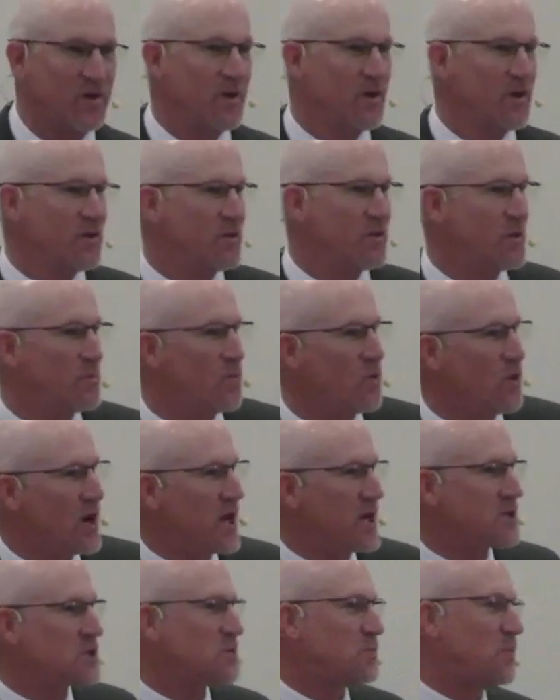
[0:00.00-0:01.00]
the
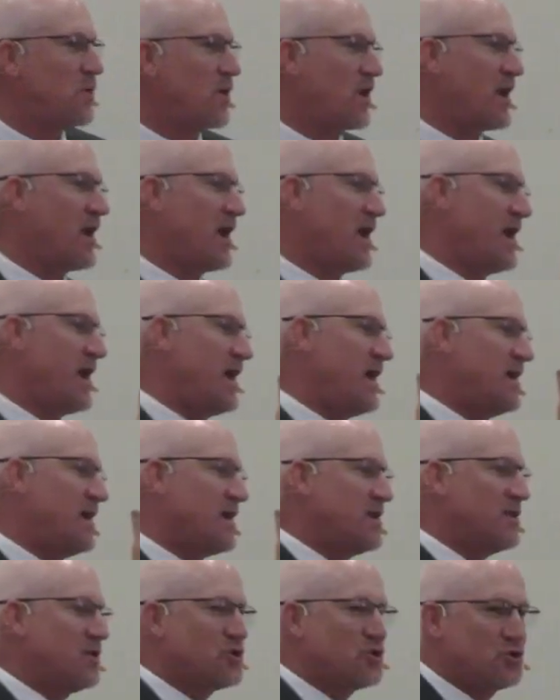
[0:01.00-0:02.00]
breastplate
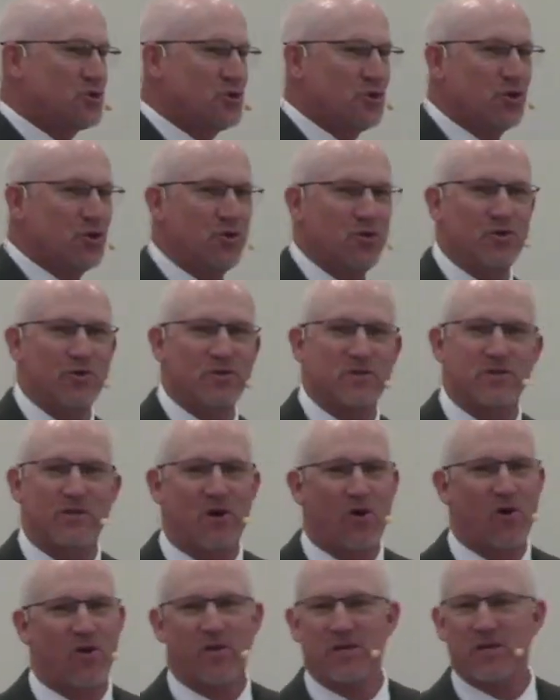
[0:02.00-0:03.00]
and the shoes and
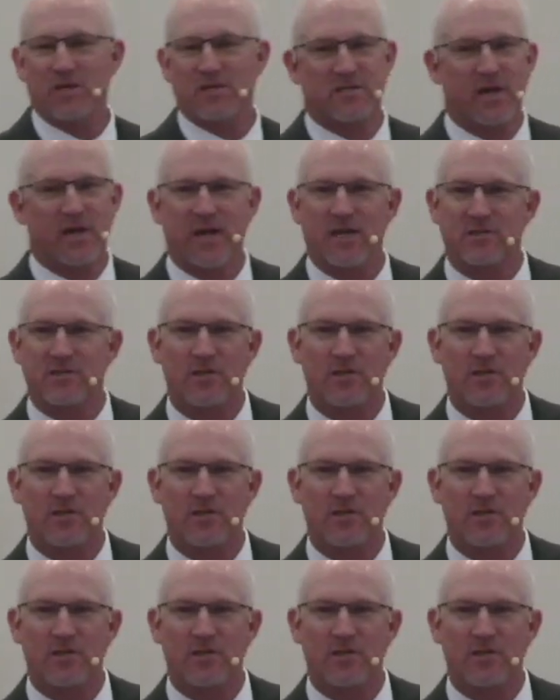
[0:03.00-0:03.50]
all these things.